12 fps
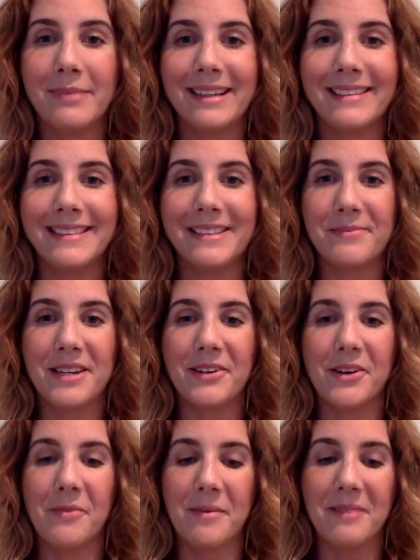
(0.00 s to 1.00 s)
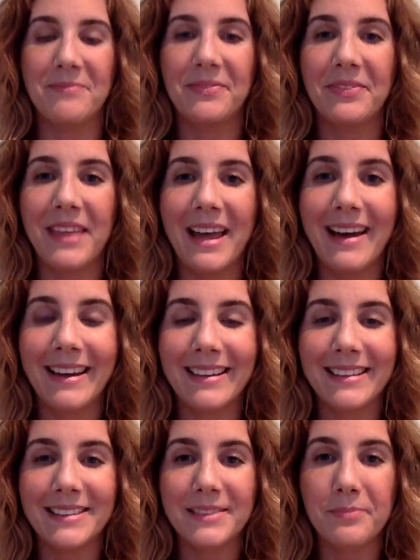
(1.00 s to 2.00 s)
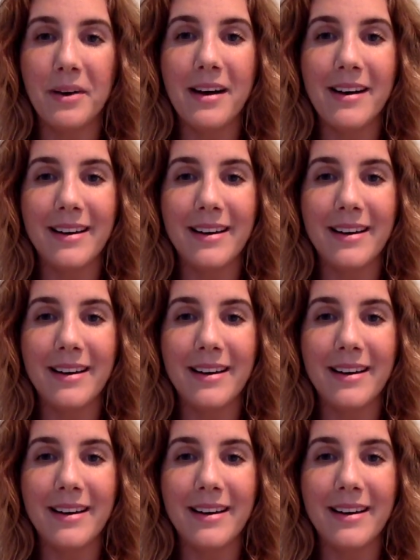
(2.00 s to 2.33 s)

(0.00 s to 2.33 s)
please leave me a comment. Thanks, bye!